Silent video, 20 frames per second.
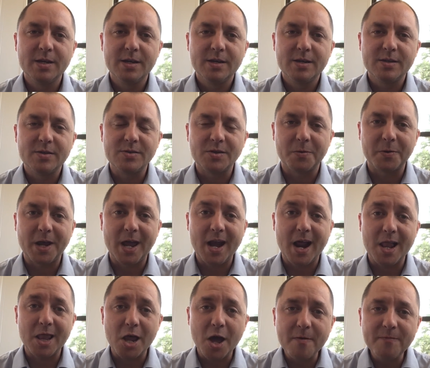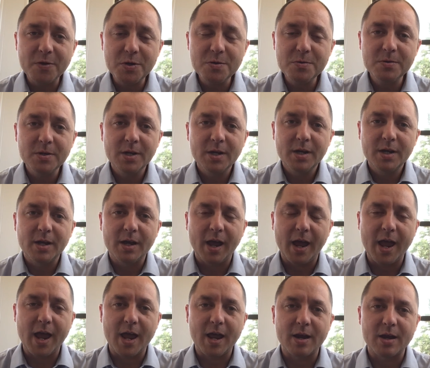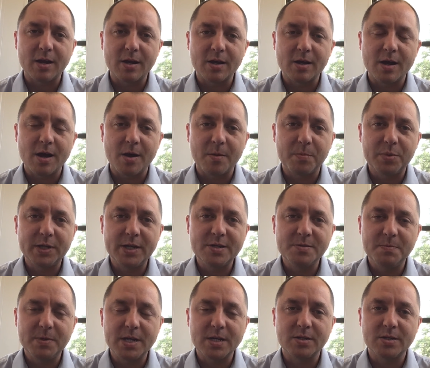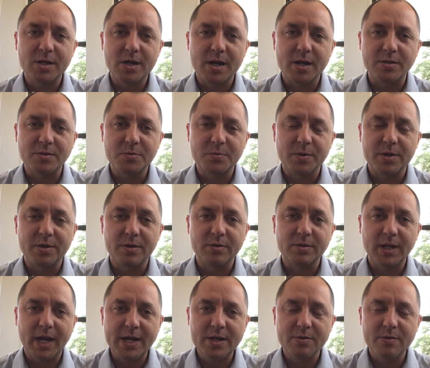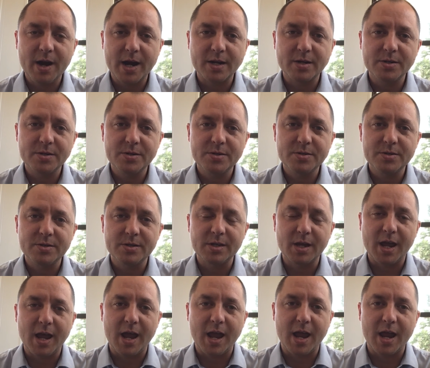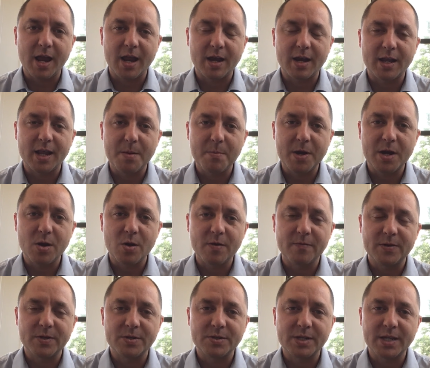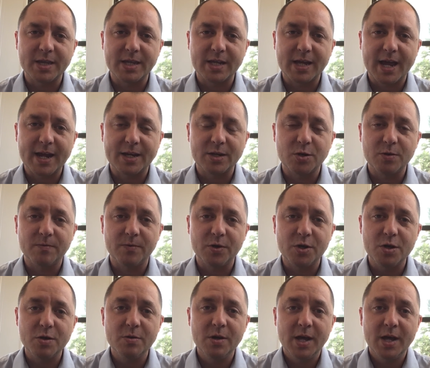So again, I love you, and please be in touch with your lay directors and let me know if there's anything I can do for you.